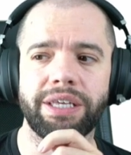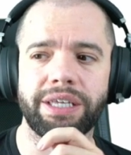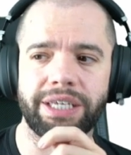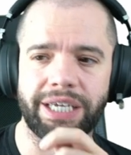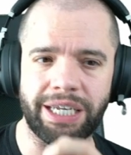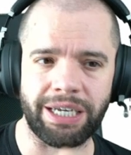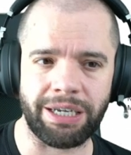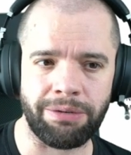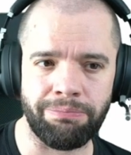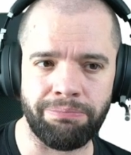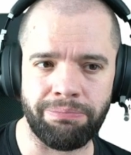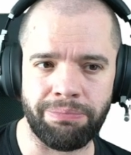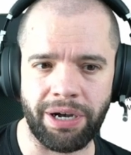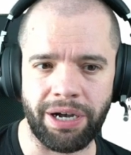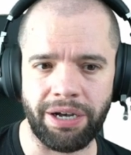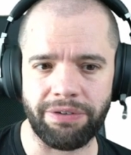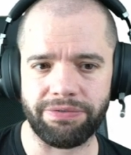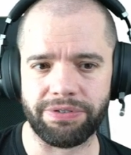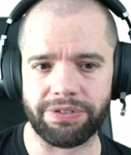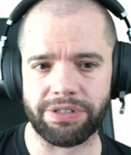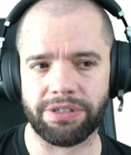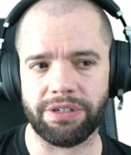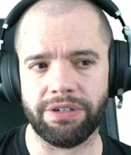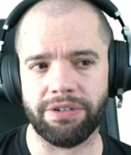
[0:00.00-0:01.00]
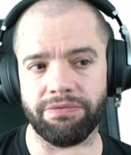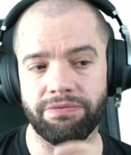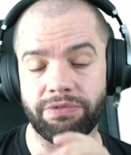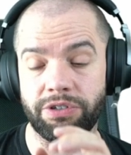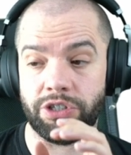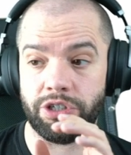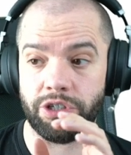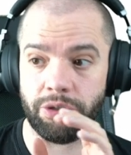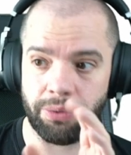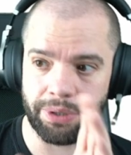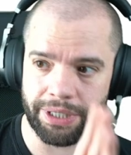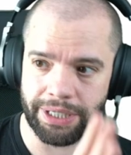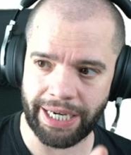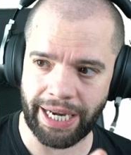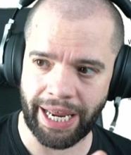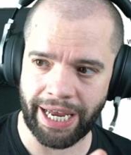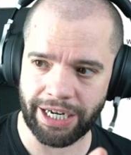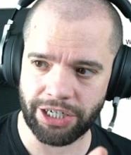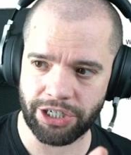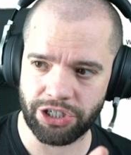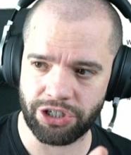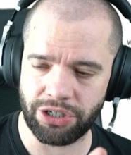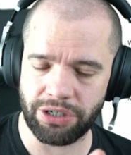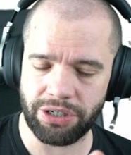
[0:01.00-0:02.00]
getting buffs for doing an
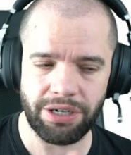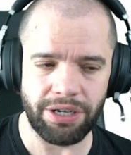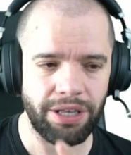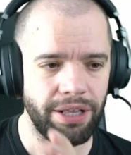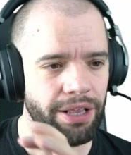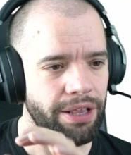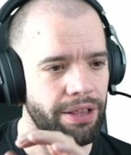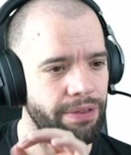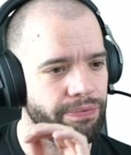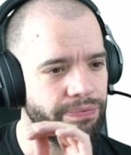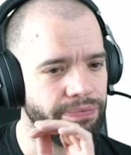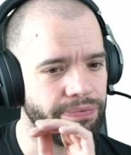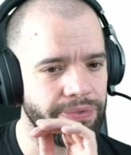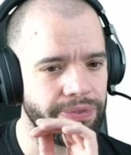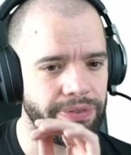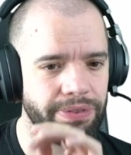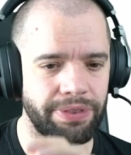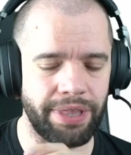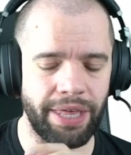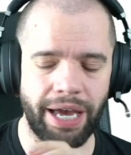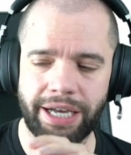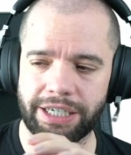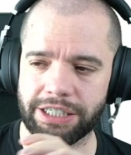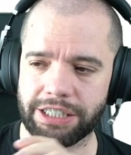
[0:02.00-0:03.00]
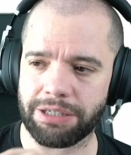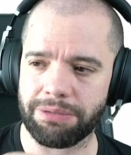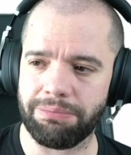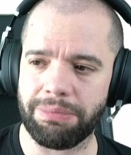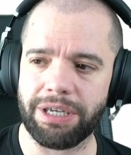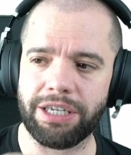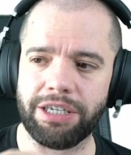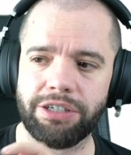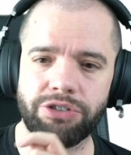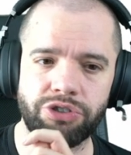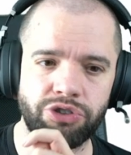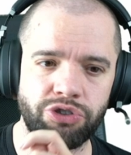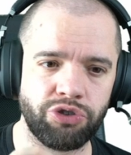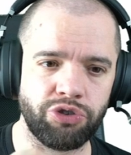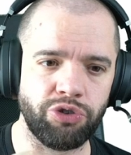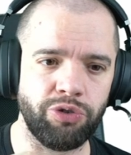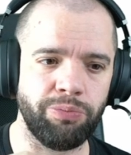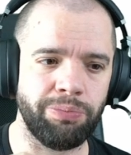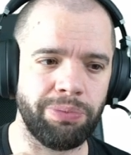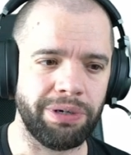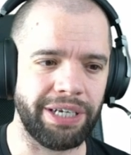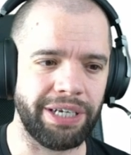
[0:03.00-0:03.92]
action, that to me is super